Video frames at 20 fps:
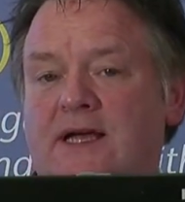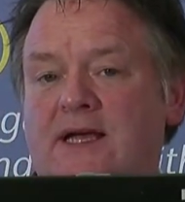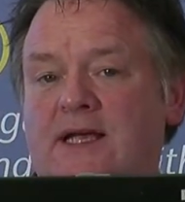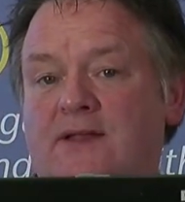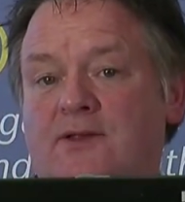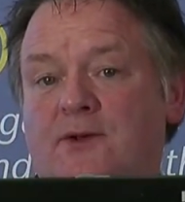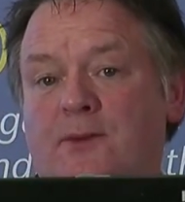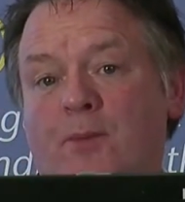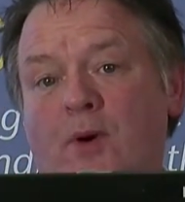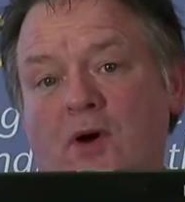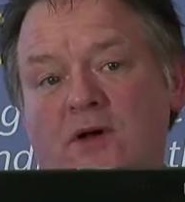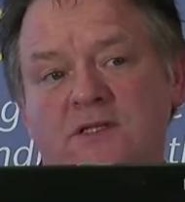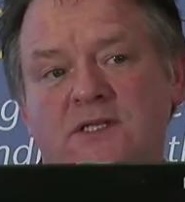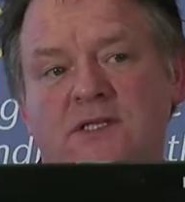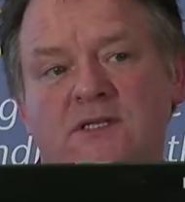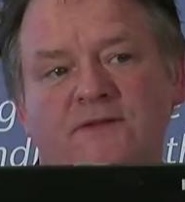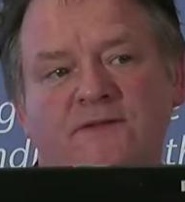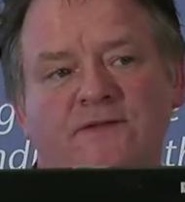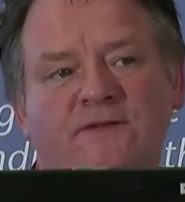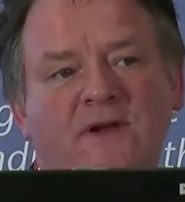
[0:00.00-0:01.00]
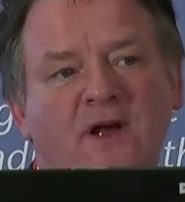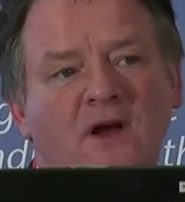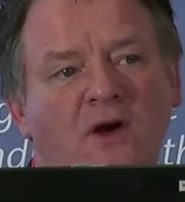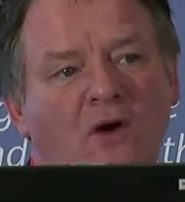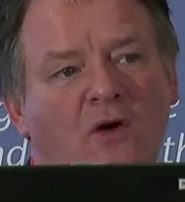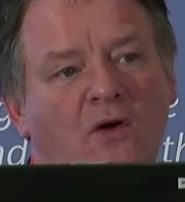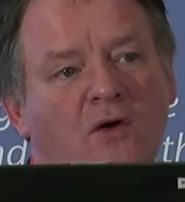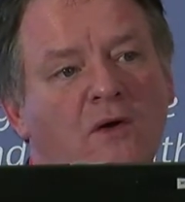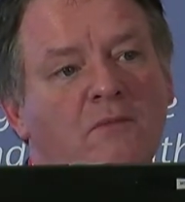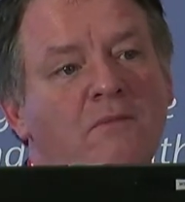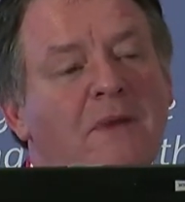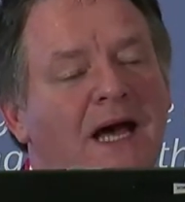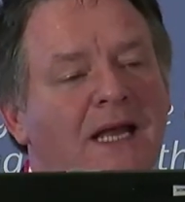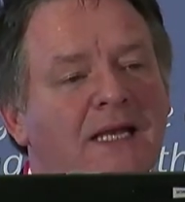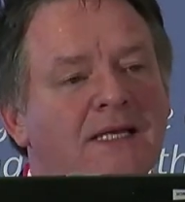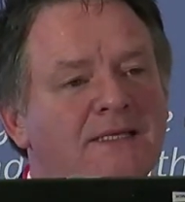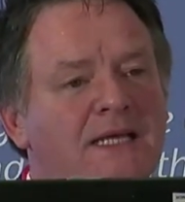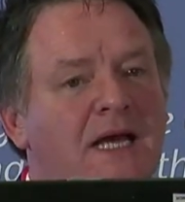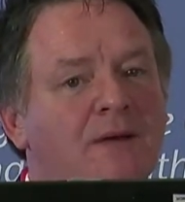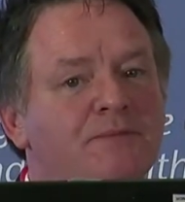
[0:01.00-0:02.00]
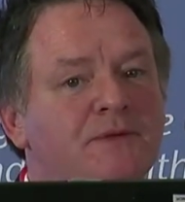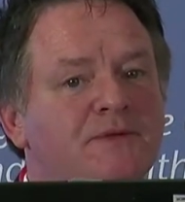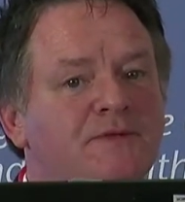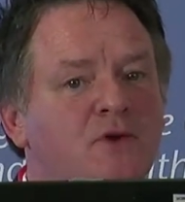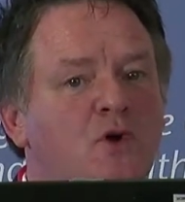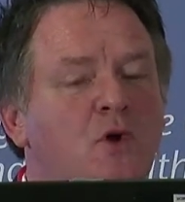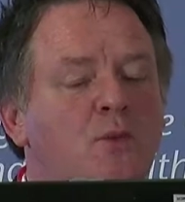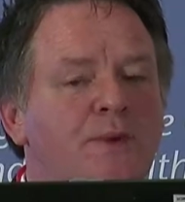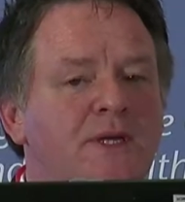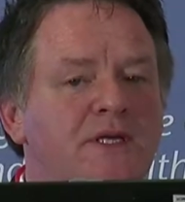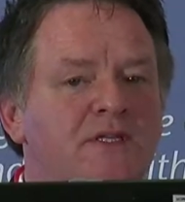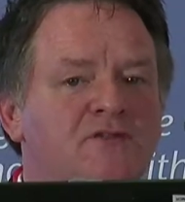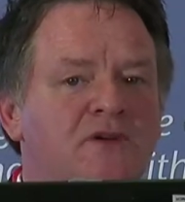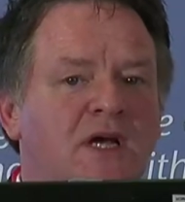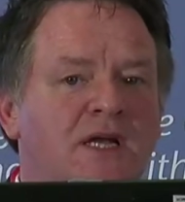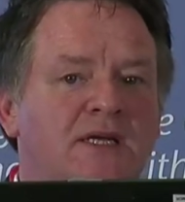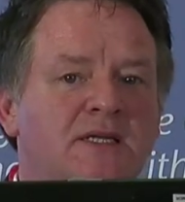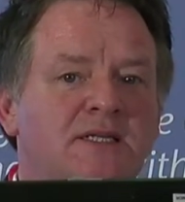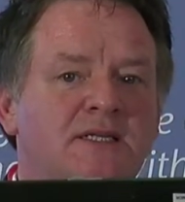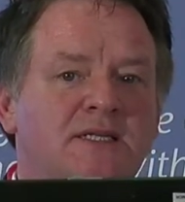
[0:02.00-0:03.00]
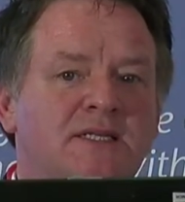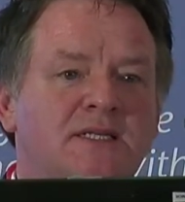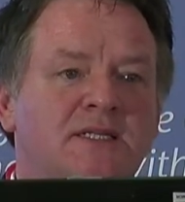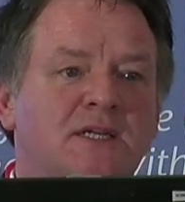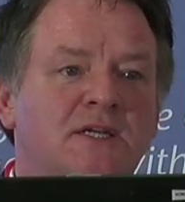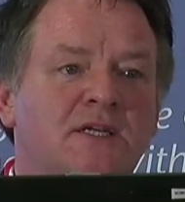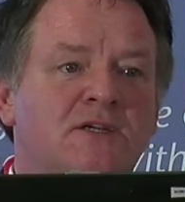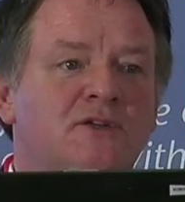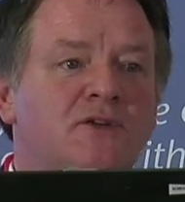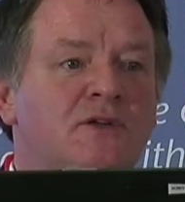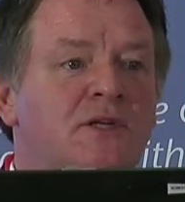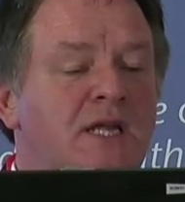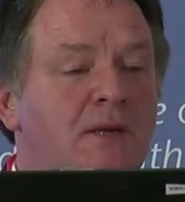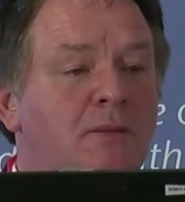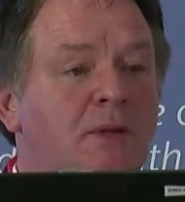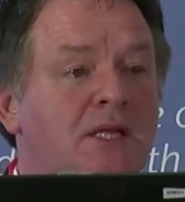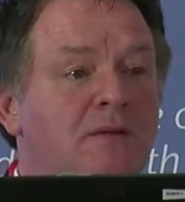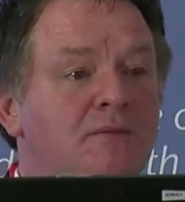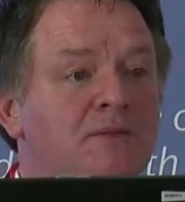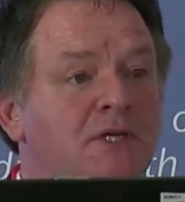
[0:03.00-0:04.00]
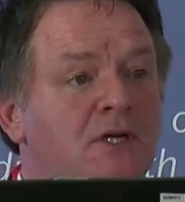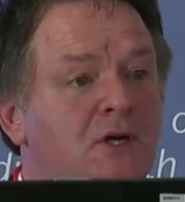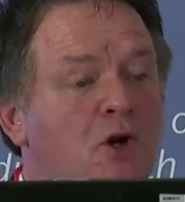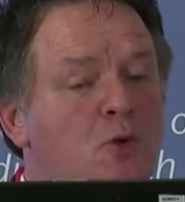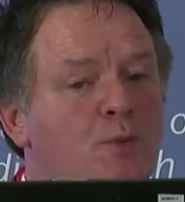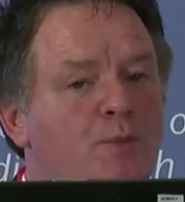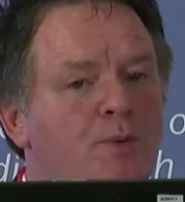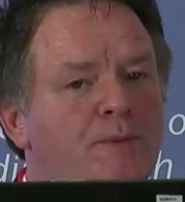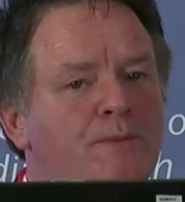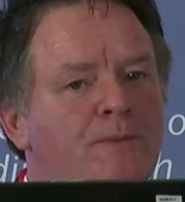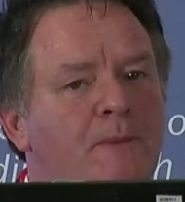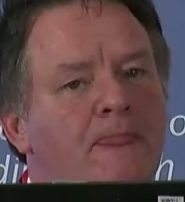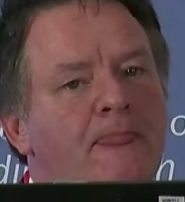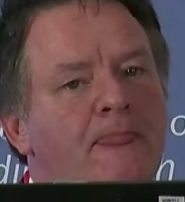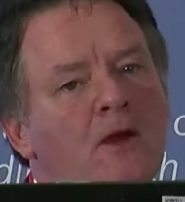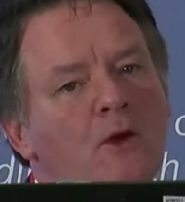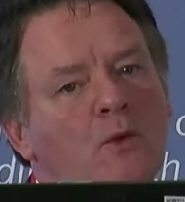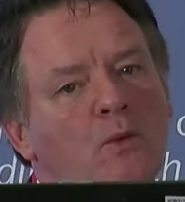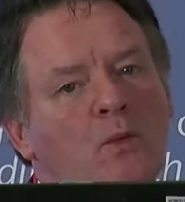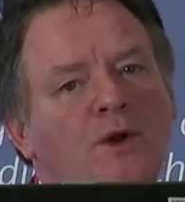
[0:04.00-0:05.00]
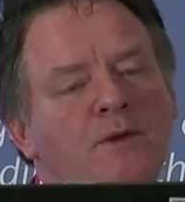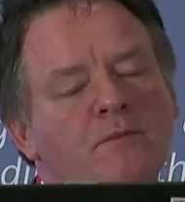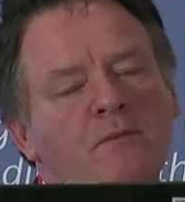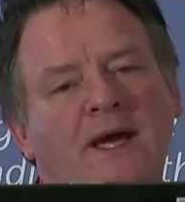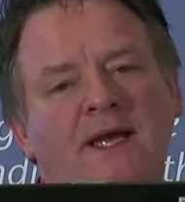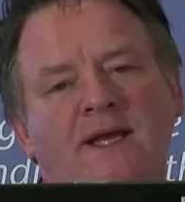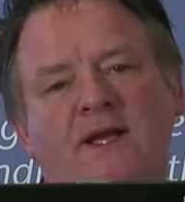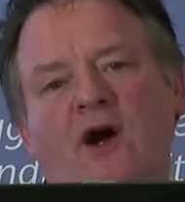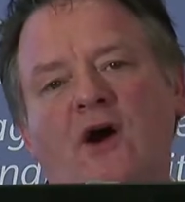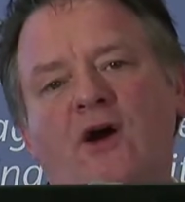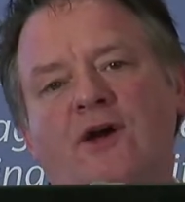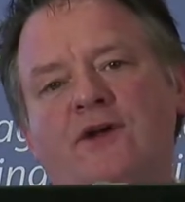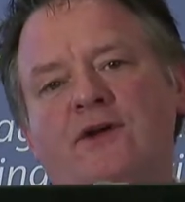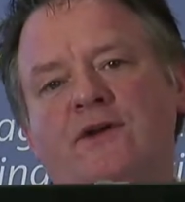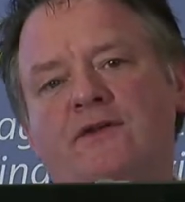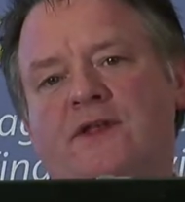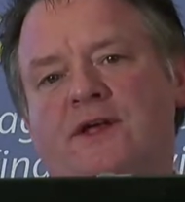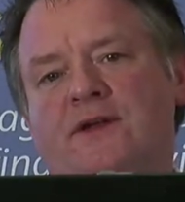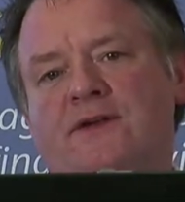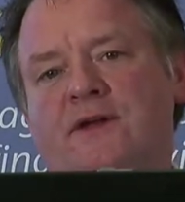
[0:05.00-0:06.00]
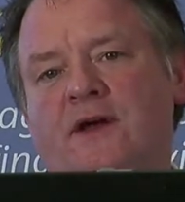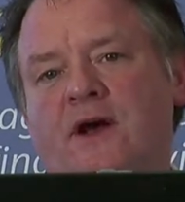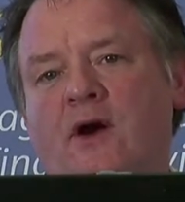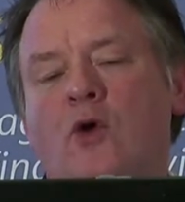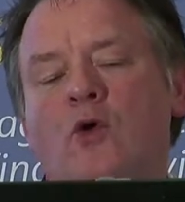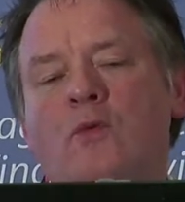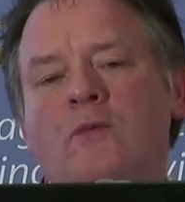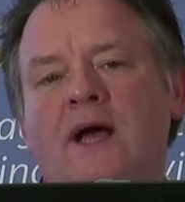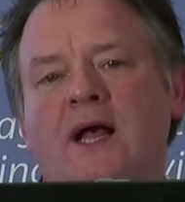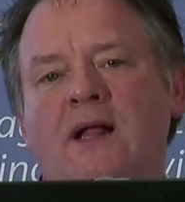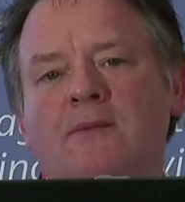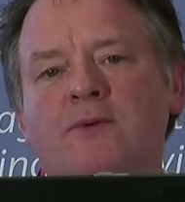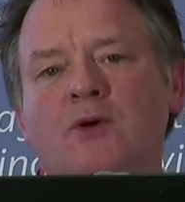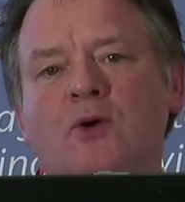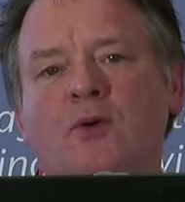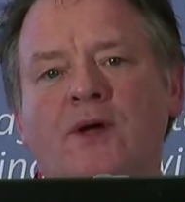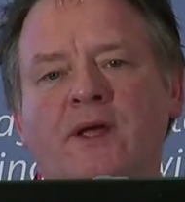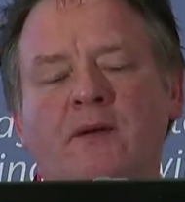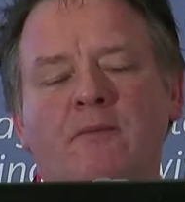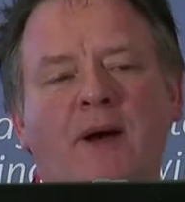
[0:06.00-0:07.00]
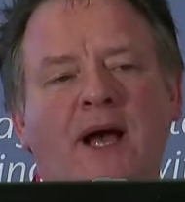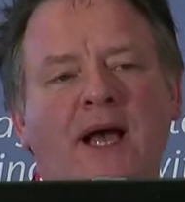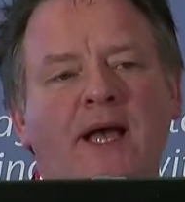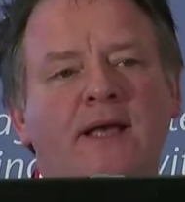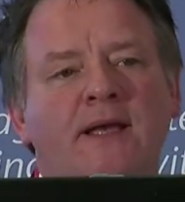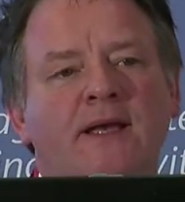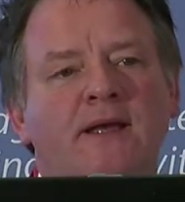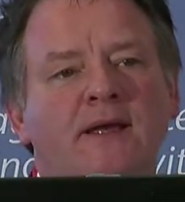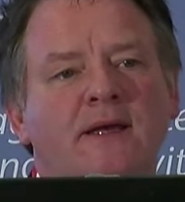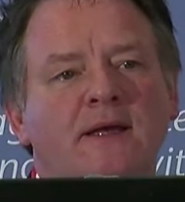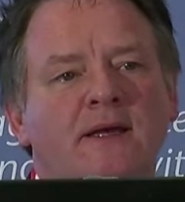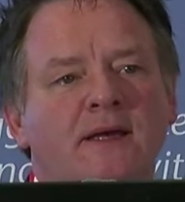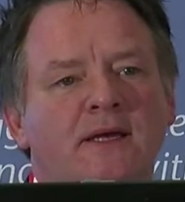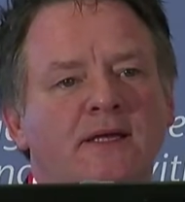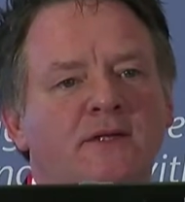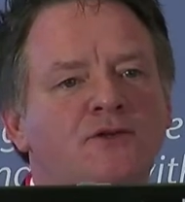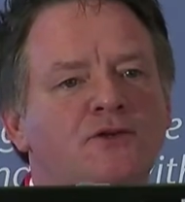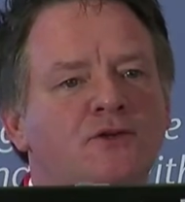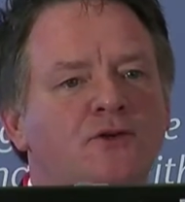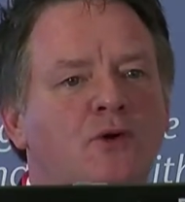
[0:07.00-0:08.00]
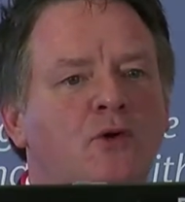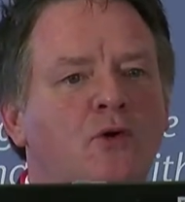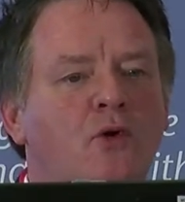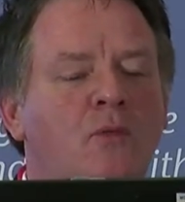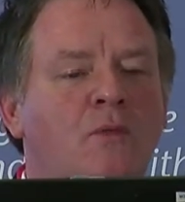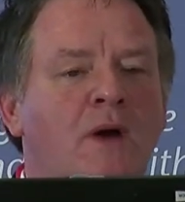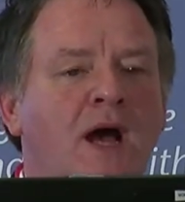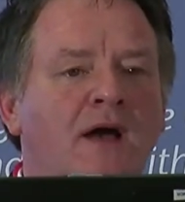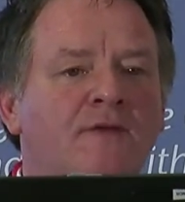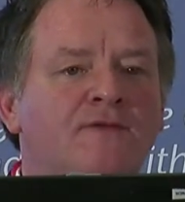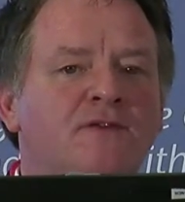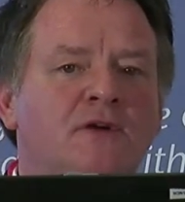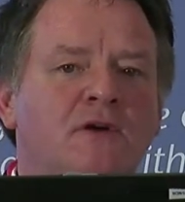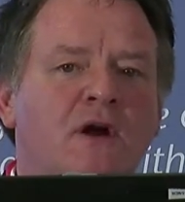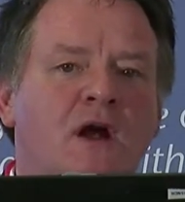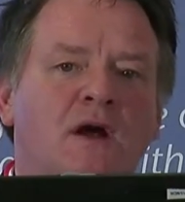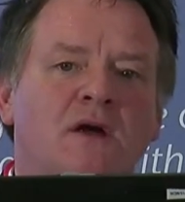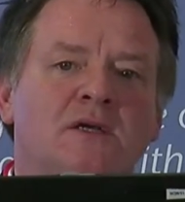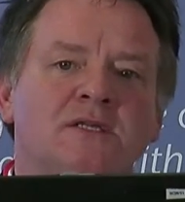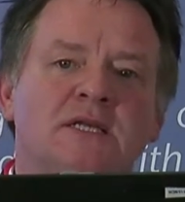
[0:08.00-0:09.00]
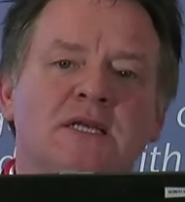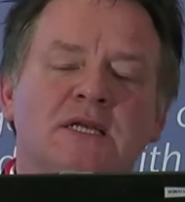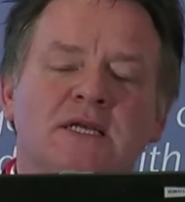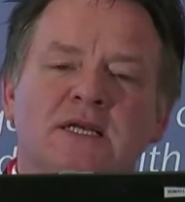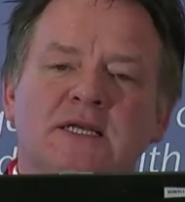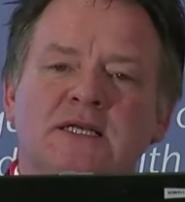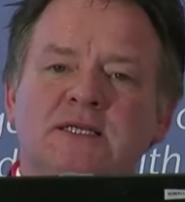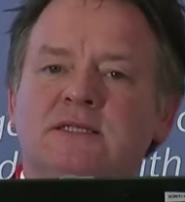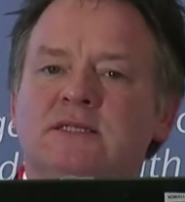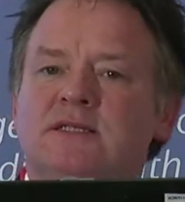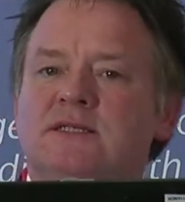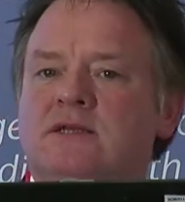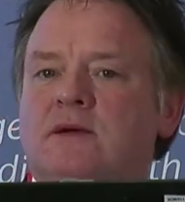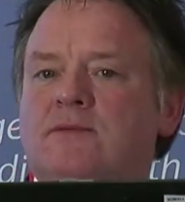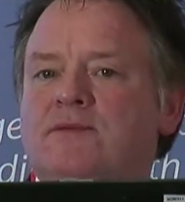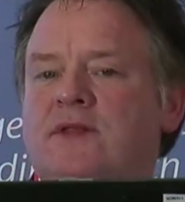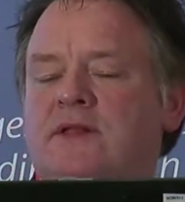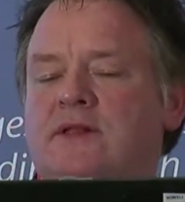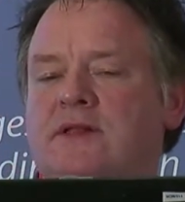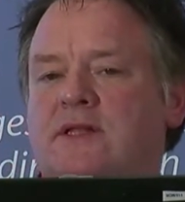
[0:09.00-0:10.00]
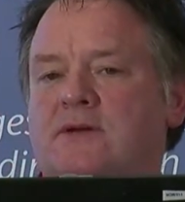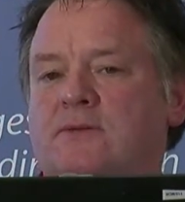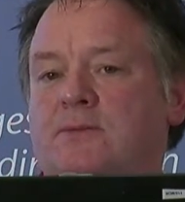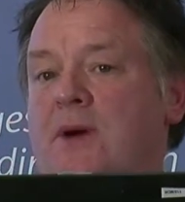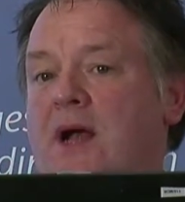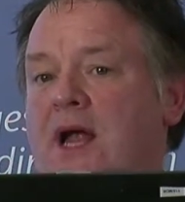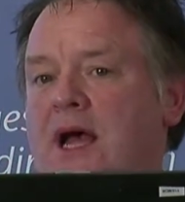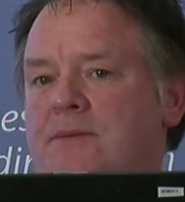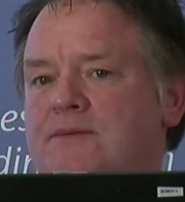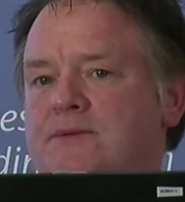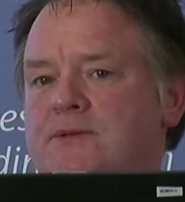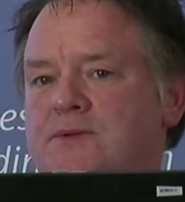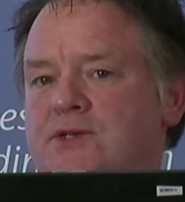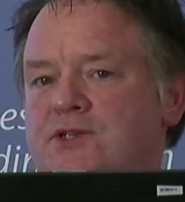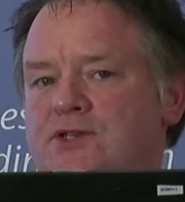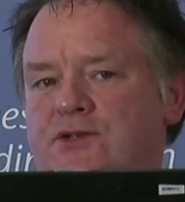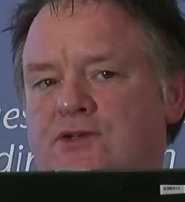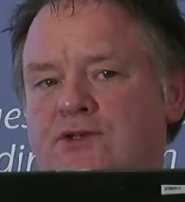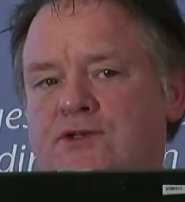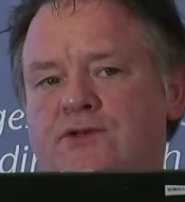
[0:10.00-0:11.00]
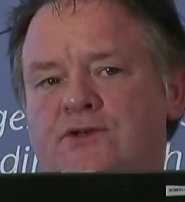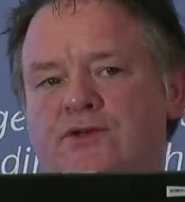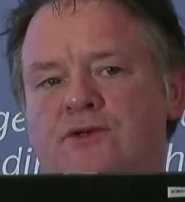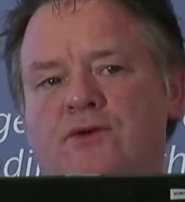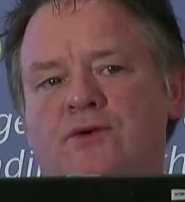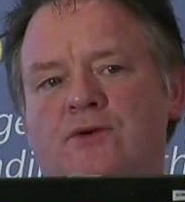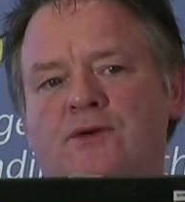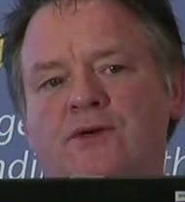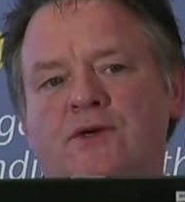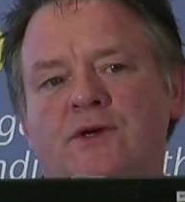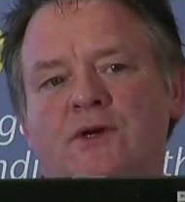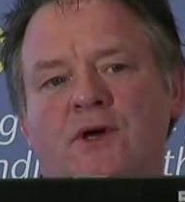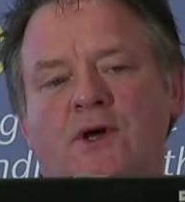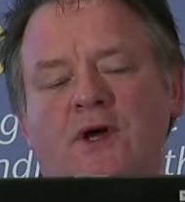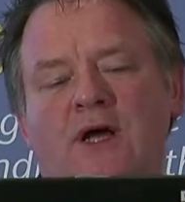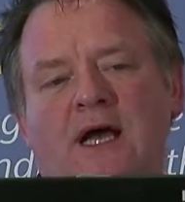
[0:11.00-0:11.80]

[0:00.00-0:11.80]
either positive or maladaptive coping strategies to enable them to cope one might argue that a home help going back into a home after hours isn't something that perhaps we should condone.